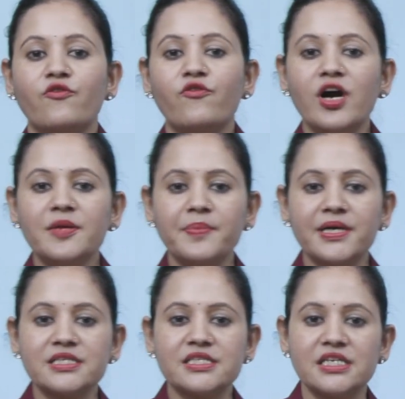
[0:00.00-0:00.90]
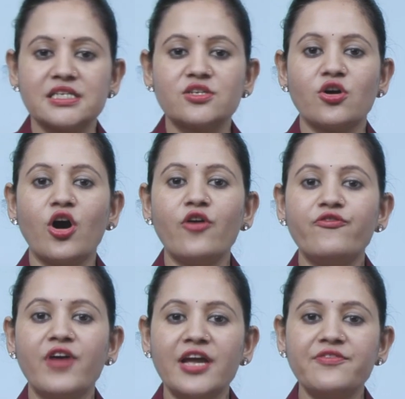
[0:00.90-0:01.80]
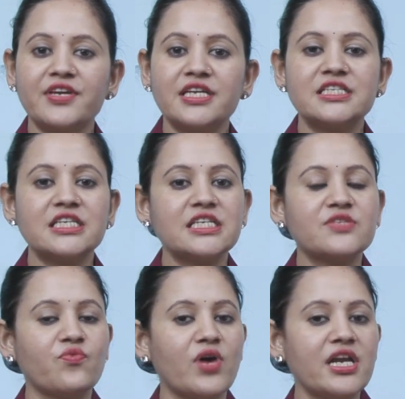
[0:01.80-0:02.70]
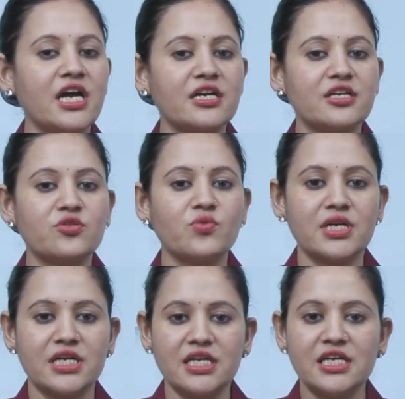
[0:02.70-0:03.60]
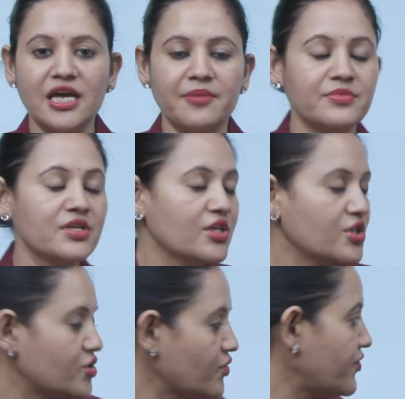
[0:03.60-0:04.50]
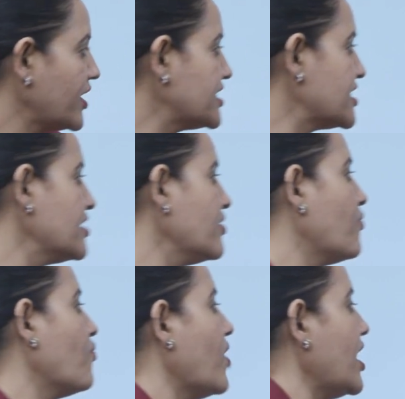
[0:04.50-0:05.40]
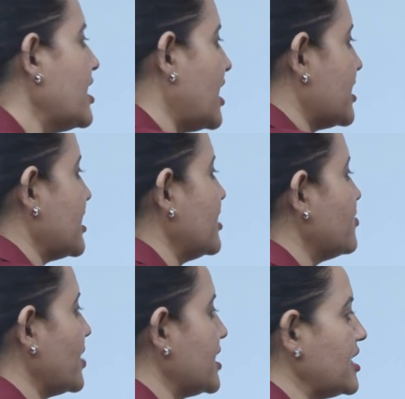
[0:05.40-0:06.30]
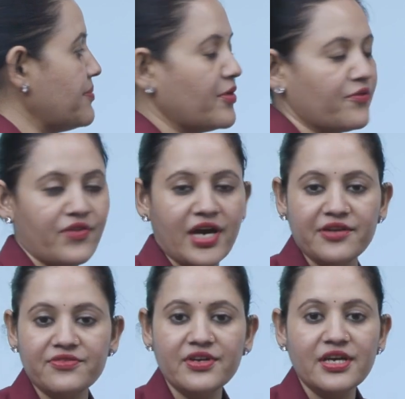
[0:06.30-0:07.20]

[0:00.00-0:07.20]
What percent of 5 kg is 120 gram? So, fraction 120 upon 5